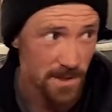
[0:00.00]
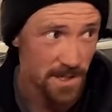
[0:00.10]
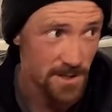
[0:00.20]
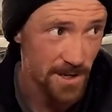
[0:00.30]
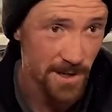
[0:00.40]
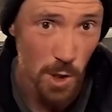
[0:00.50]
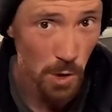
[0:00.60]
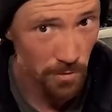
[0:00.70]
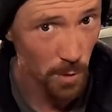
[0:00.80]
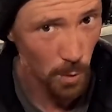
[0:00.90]
We're gonna try to
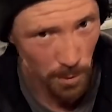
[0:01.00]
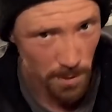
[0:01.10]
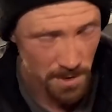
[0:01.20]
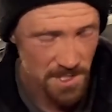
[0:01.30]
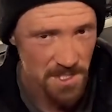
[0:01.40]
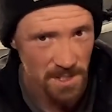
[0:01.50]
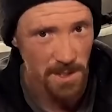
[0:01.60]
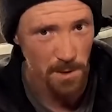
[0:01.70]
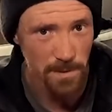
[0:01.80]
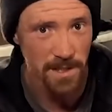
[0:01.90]
over order just a
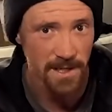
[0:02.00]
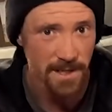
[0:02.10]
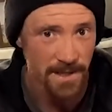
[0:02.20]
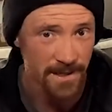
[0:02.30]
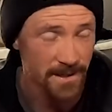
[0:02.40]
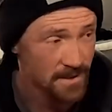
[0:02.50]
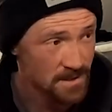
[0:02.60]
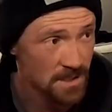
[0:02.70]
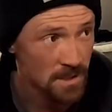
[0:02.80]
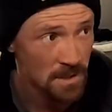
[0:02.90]
little bit
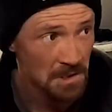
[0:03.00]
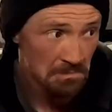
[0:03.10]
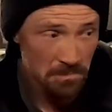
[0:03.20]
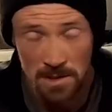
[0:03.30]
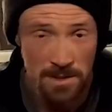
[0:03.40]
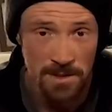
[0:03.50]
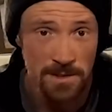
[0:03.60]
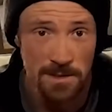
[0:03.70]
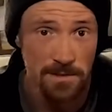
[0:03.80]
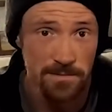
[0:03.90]
and
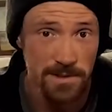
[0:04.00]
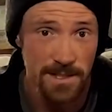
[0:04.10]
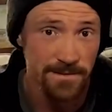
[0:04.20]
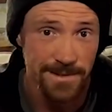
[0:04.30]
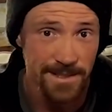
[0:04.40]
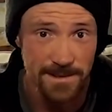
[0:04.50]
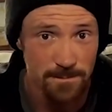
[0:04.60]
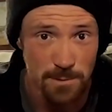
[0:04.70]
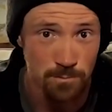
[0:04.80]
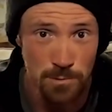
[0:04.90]
hopefully
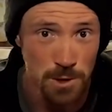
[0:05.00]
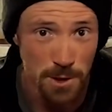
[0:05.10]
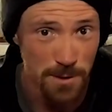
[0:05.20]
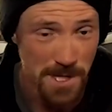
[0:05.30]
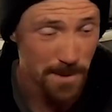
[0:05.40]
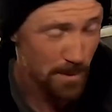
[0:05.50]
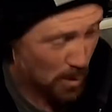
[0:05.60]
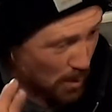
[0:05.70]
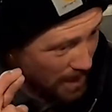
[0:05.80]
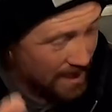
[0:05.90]
everything shows up
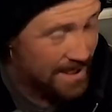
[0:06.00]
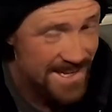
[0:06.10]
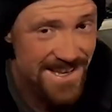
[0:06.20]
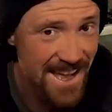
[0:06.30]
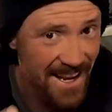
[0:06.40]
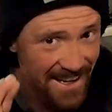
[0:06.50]
quickly